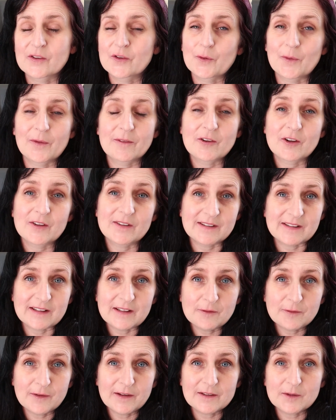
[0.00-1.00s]
So I've got
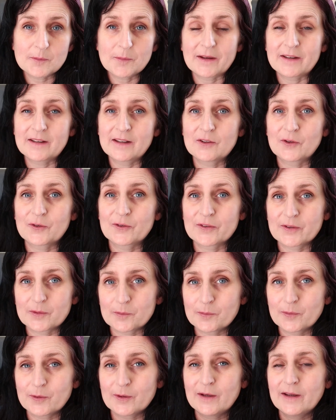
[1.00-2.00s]
Defect by Nino
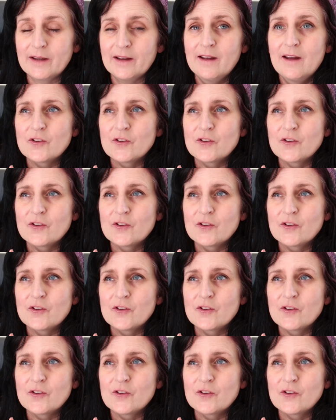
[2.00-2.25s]
Cipri.